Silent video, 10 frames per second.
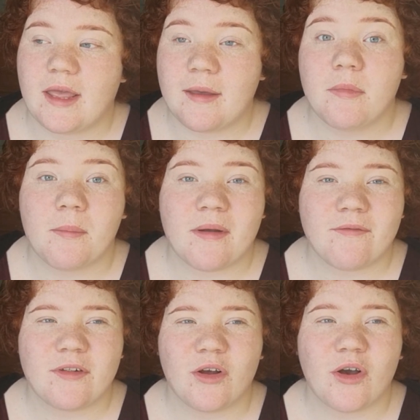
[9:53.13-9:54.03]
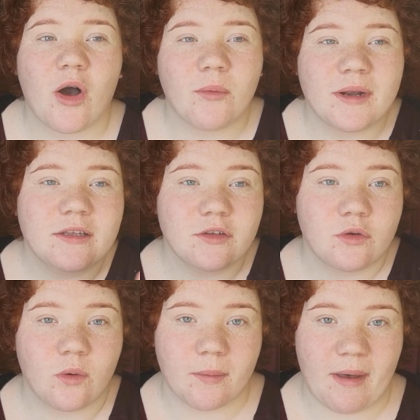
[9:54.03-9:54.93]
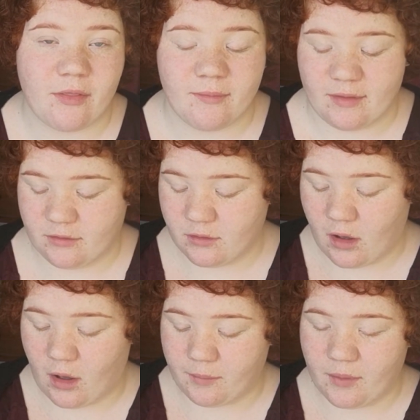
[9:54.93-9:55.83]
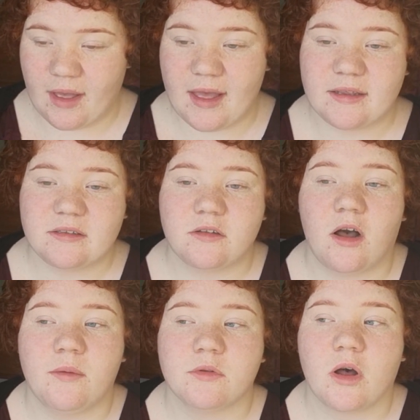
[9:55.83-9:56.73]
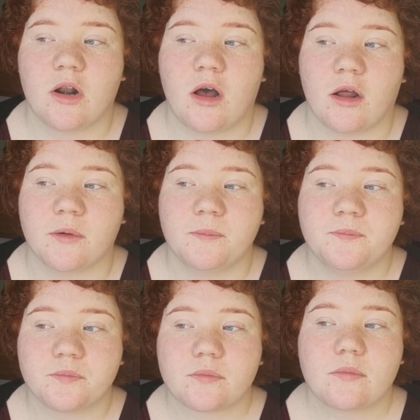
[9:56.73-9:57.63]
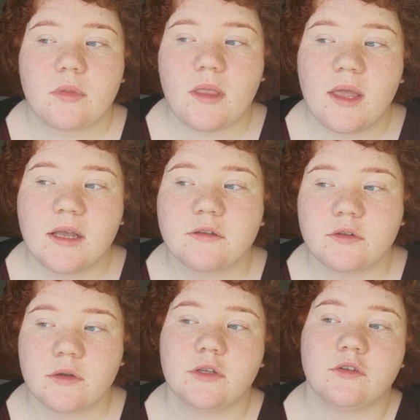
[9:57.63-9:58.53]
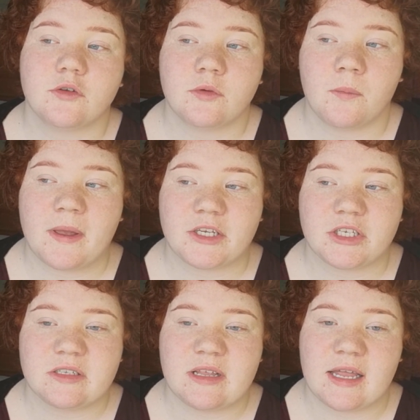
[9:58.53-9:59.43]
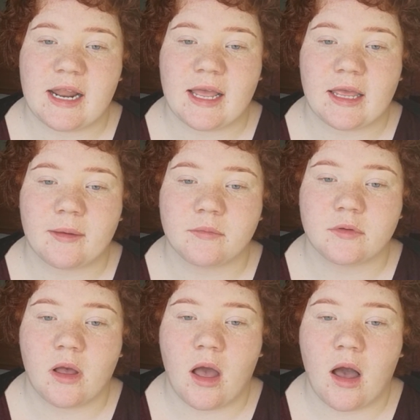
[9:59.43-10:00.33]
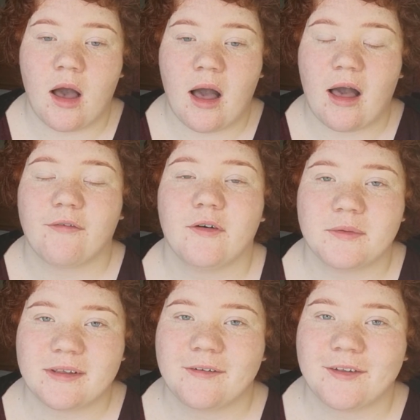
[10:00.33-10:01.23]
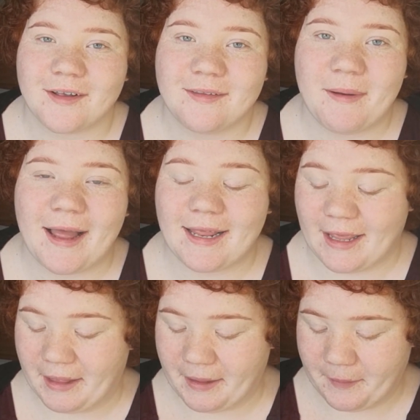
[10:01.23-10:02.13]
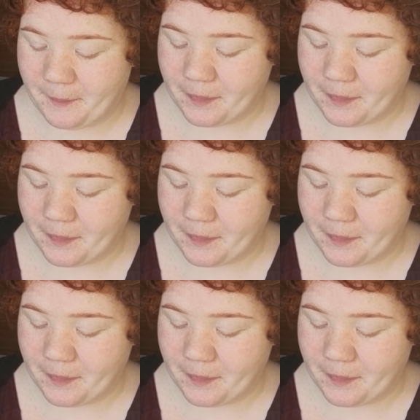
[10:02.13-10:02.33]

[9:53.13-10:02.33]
in my memory. Like, I wanted to talk about them at the start, but as time's gone on, as soon as someone mentions their names, I feel myself starting to panic.